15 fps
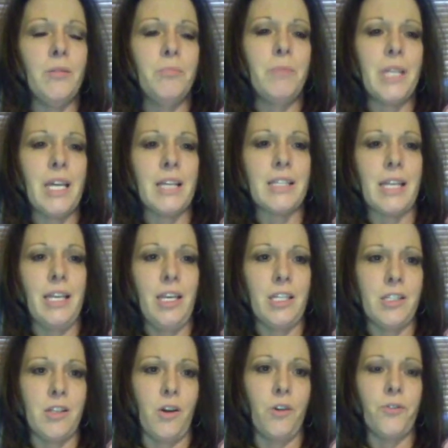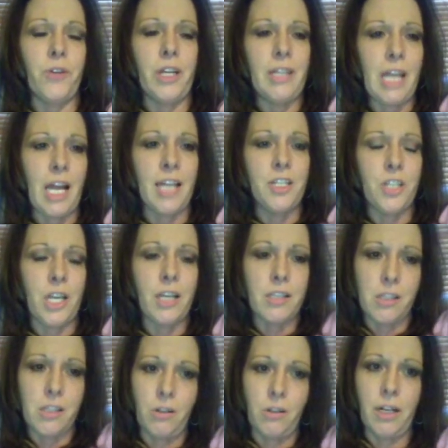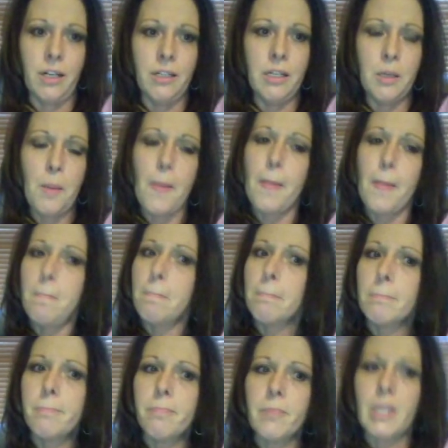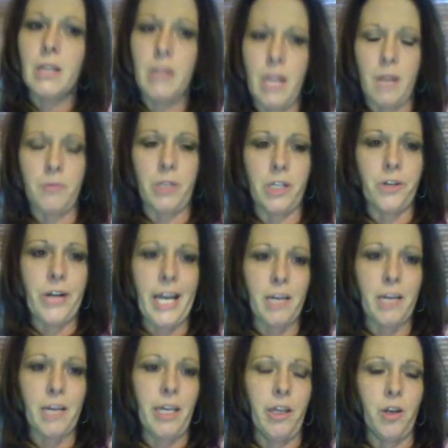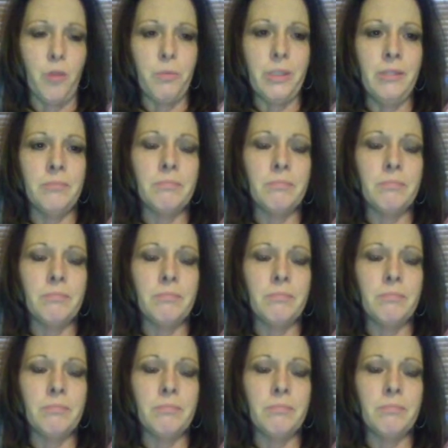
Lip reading: because he's so afraid that I shake so hard that I'm going to crack my head open.